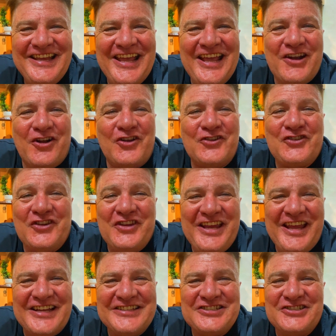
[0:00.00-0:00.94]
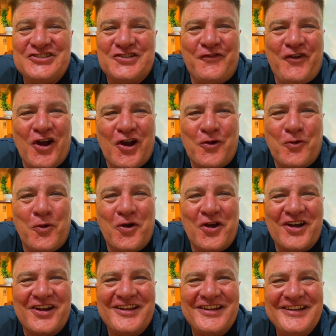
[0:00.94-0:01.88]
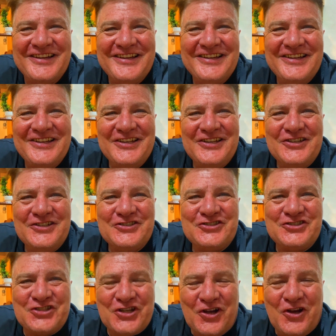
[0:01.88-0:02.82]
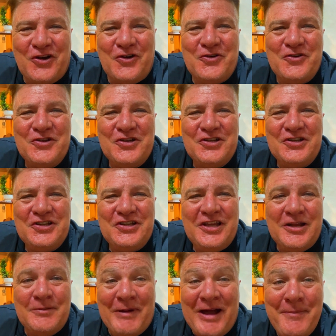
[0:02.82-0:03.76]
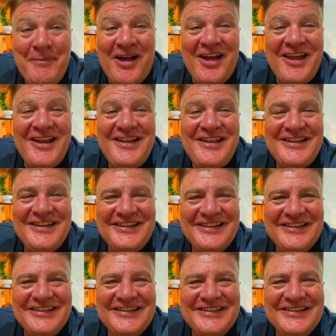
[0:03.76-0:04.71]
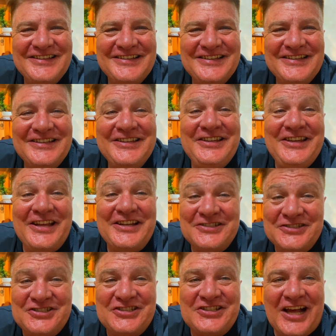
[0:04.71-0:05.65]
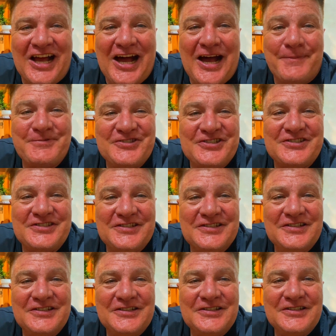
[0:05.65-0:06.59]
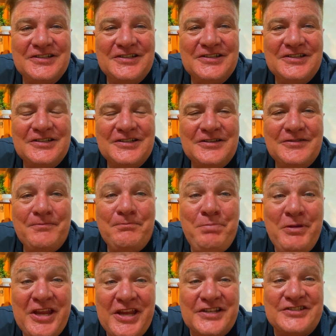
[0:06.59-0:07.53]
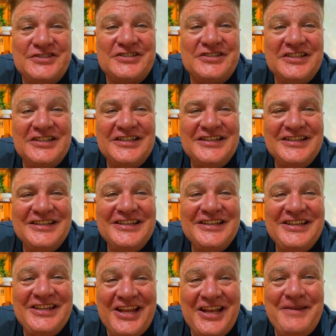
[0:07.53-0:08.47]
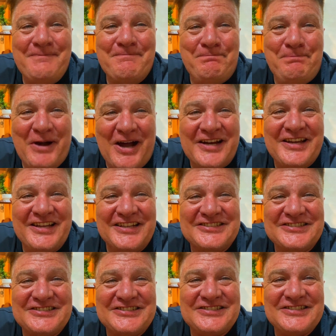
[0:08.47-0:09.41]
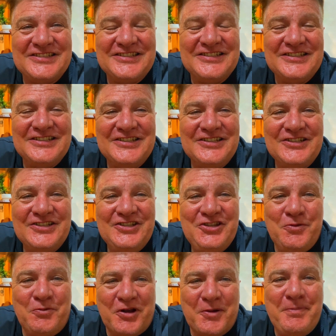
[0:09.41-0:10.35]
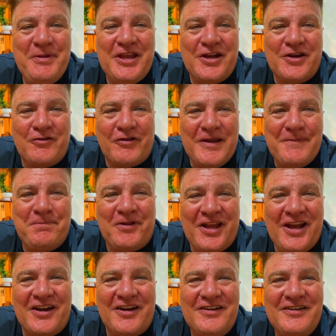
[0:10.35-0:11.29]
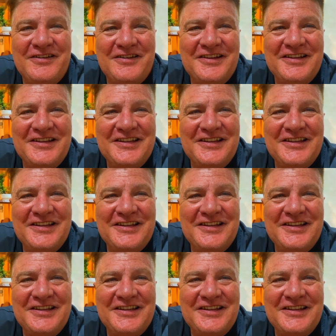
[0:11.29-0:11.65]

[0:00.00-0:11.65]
and also the essence of hard work. So in my mind, getting stops beats getting buckets. You want to be a great player?